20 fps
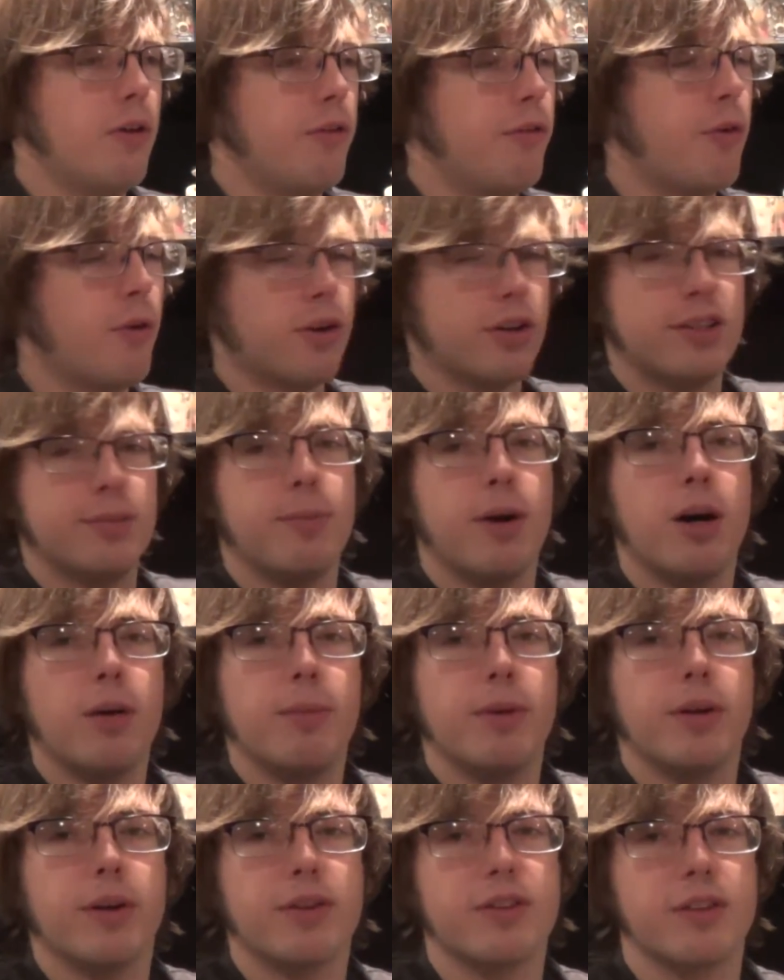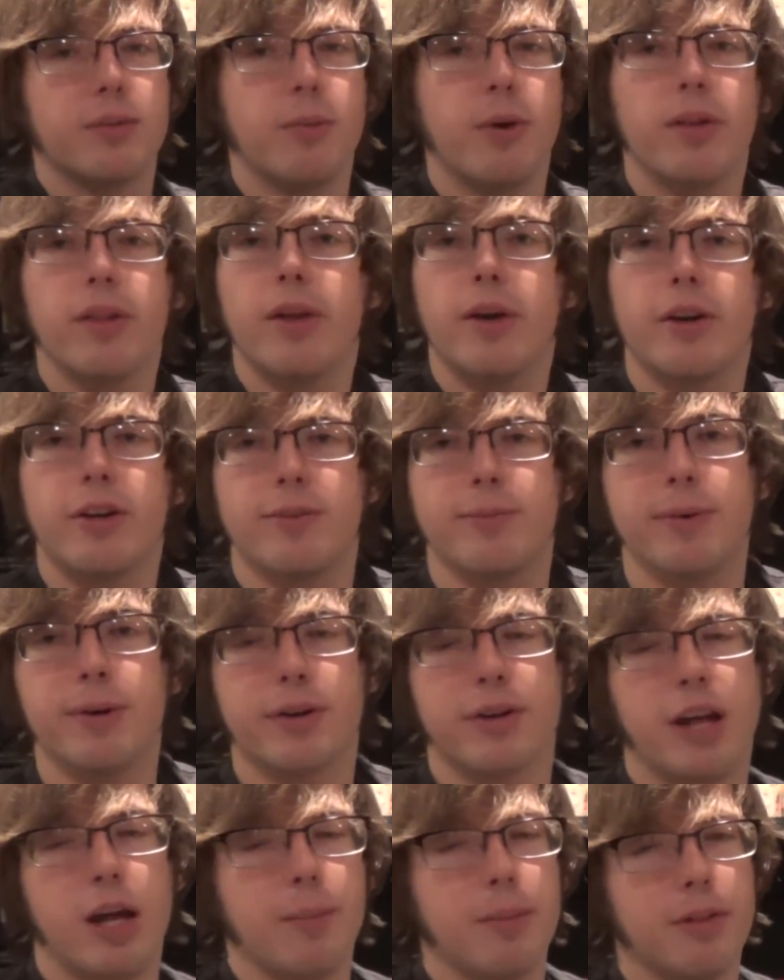4 small milks and 1 large milk
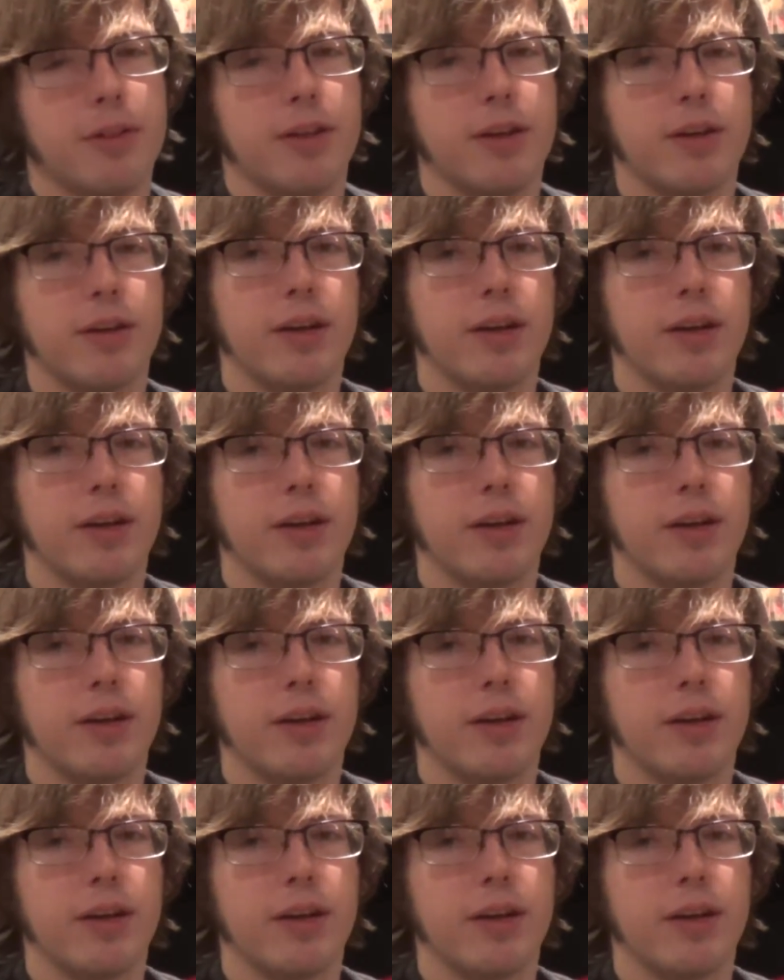type of thing.